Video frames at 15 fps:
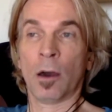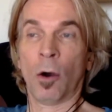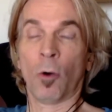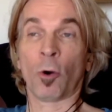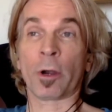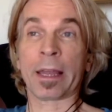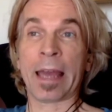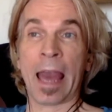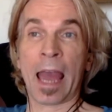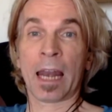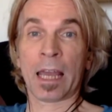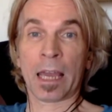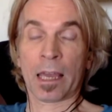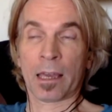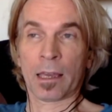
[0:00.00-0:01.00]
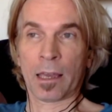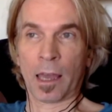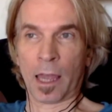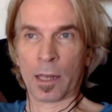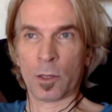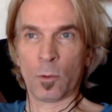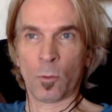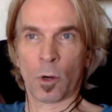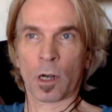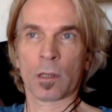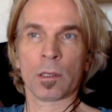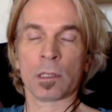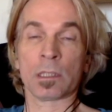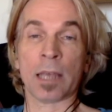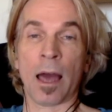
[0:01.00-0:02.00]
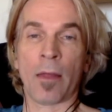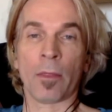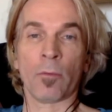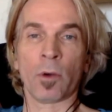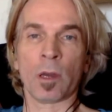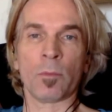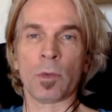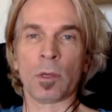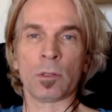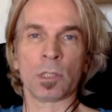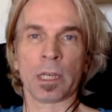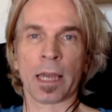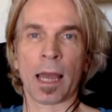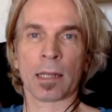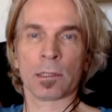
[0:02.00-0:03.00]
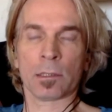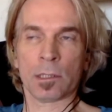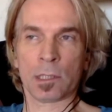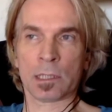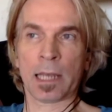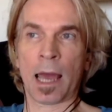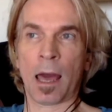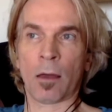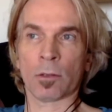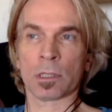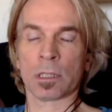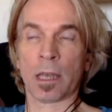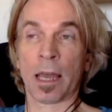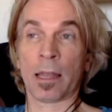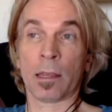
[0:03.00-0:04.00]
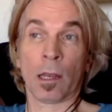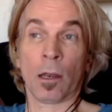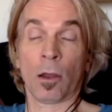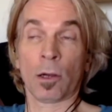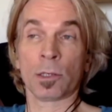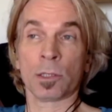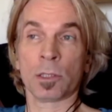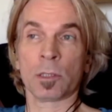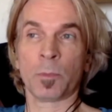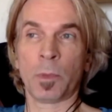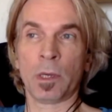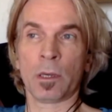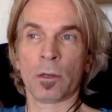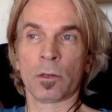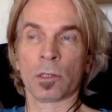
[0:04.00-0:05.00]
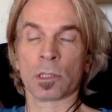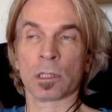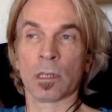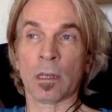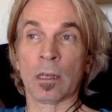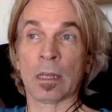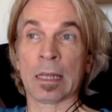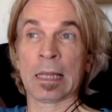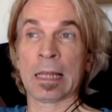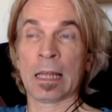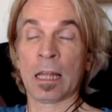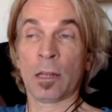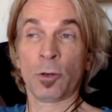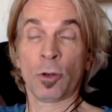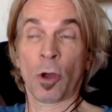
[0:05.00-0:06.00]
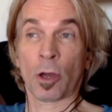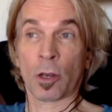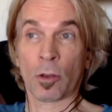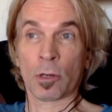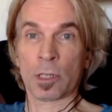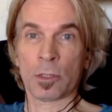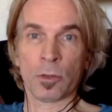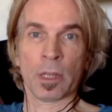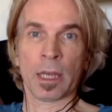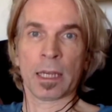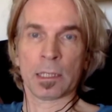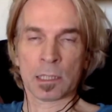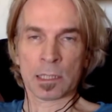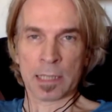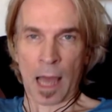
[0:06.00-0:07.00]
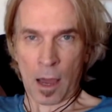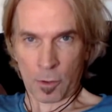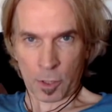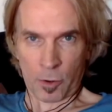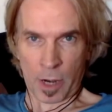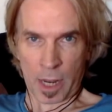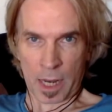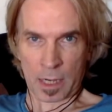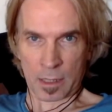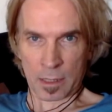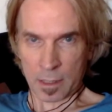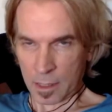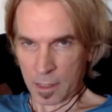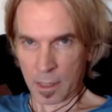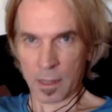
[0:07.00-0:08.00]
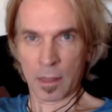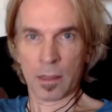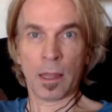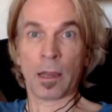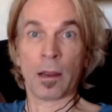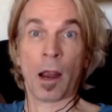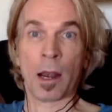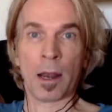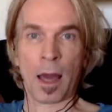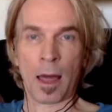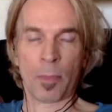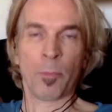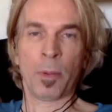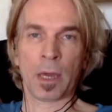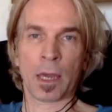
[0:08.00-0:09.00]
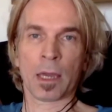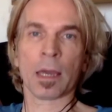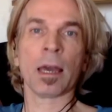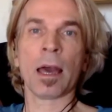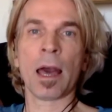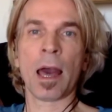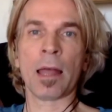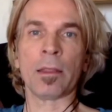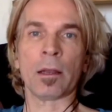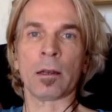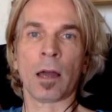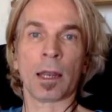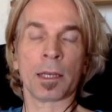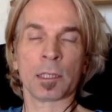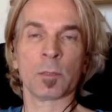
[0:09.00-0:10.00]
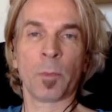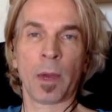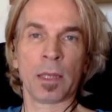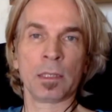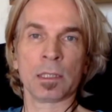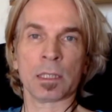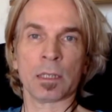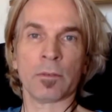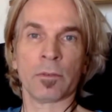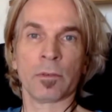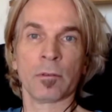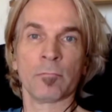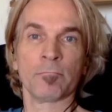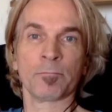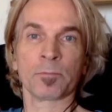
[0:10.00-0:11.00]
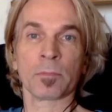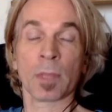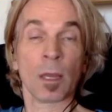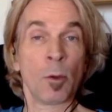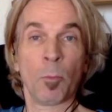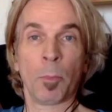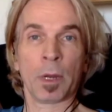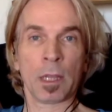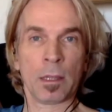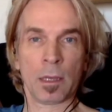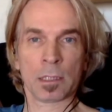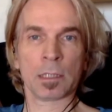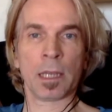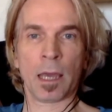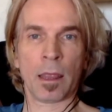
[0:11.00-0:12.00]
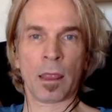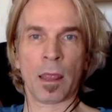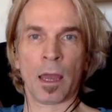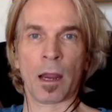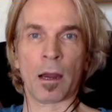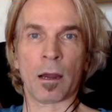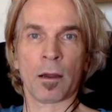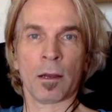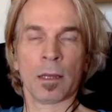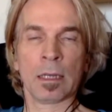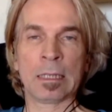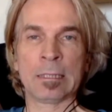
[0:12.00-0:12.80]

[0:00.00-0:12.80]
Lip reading: organic, and you want it to sound the way music actually sounds. And the Larson speakers, not only do they sound great, they are not big and they're not expensive. But it doesn't end there.